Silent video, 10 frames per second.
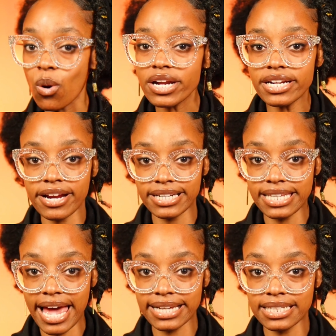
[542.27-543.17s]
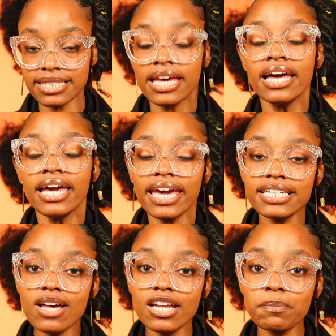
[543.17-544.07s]
ordinary taxes,
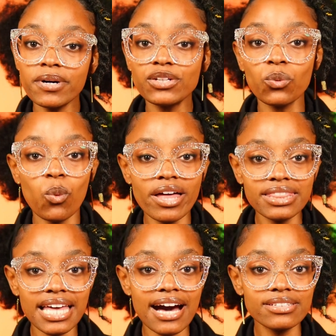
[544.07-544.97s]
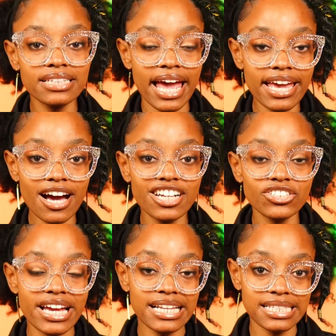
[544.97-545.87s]
he's going to put
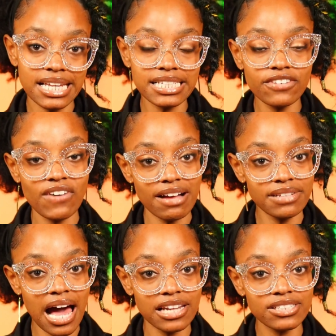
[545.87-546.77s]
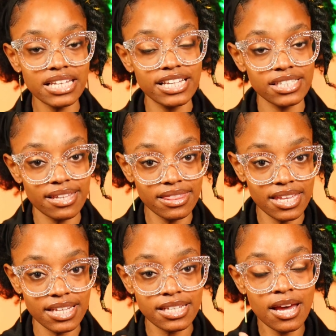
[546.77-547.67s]
$1,865 into
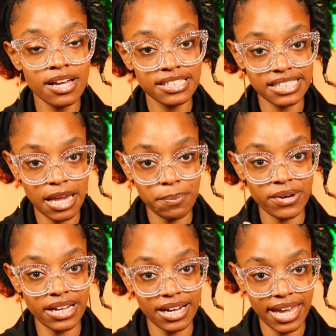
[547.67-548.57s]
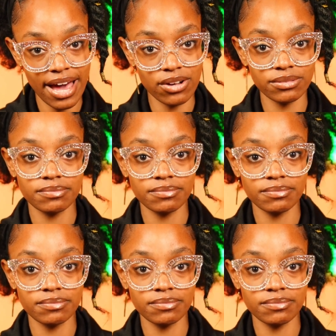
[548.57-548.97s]
this separate account.